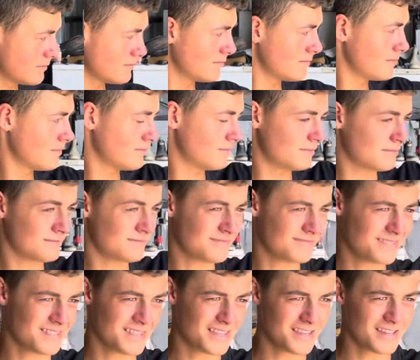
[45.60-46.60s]
the plans?
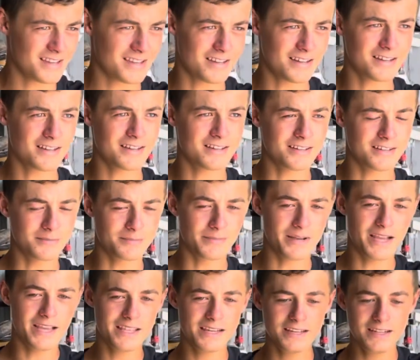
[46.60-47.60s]
Uh,
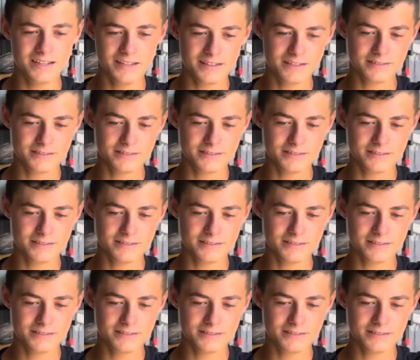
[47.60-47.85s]
Manny